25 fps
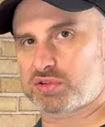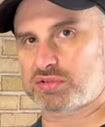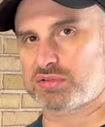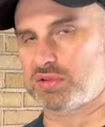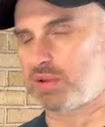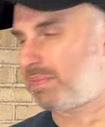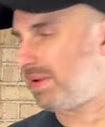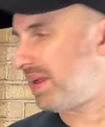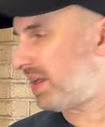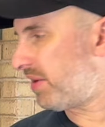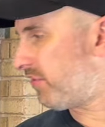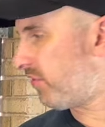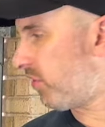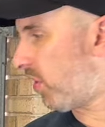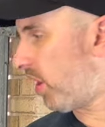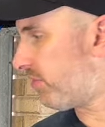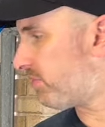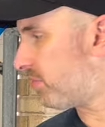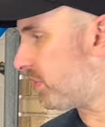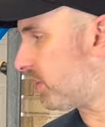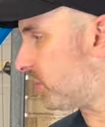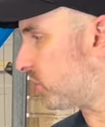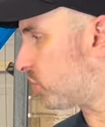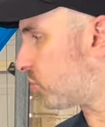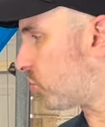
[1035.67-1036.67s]
about a
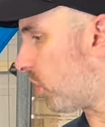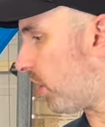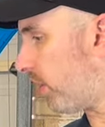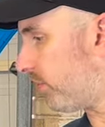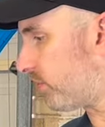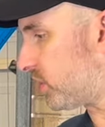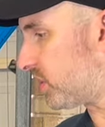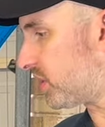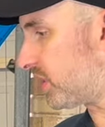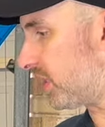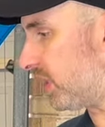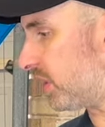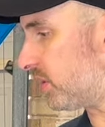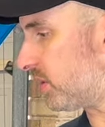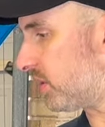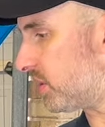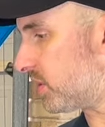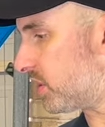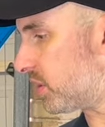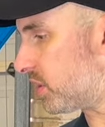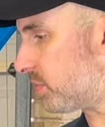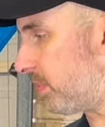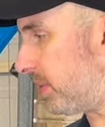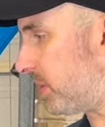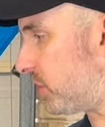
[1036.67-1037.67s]
5-minute drive just to let the
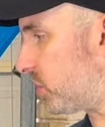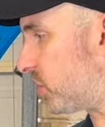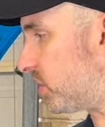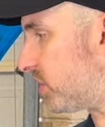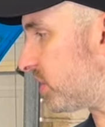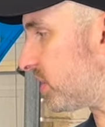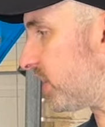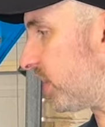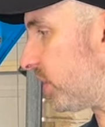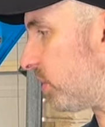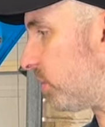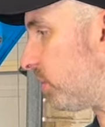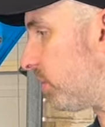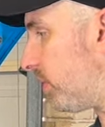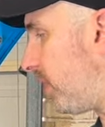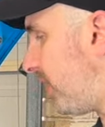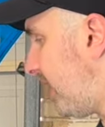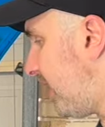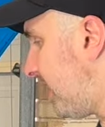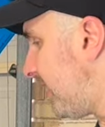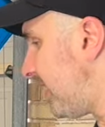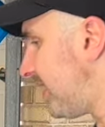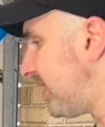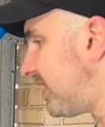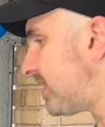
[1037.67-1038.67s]
suspension settle.
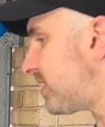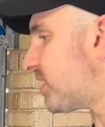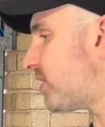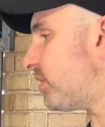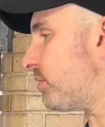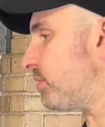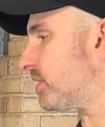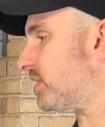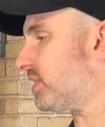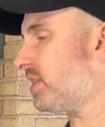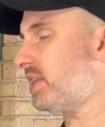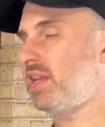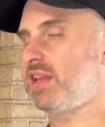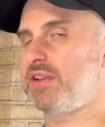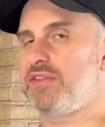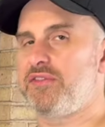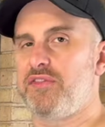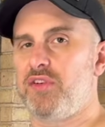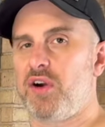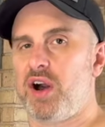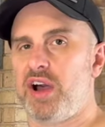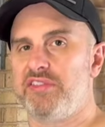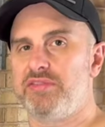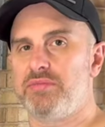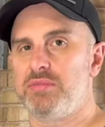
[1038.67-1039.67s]
It's still sitting
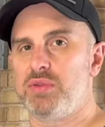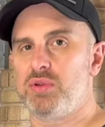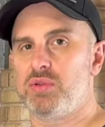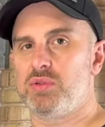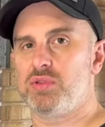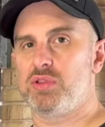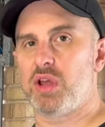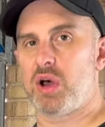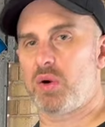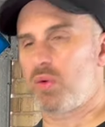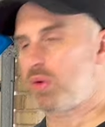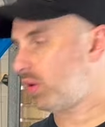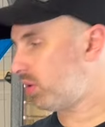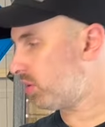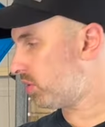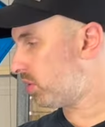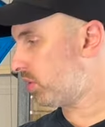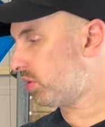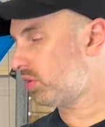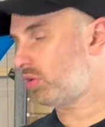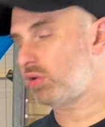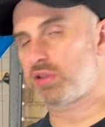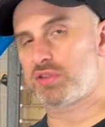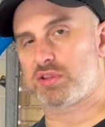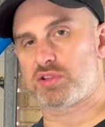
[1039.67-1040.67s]
5 mil lower
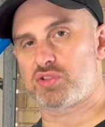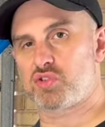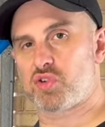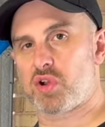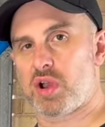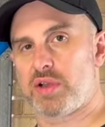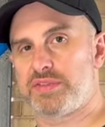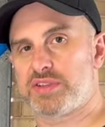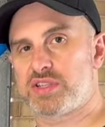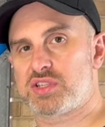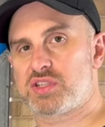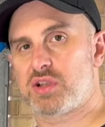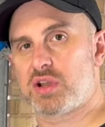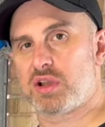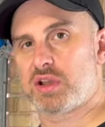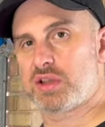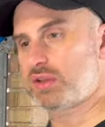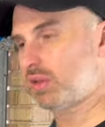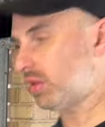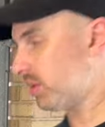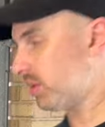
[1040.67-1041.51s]
on the driver's side,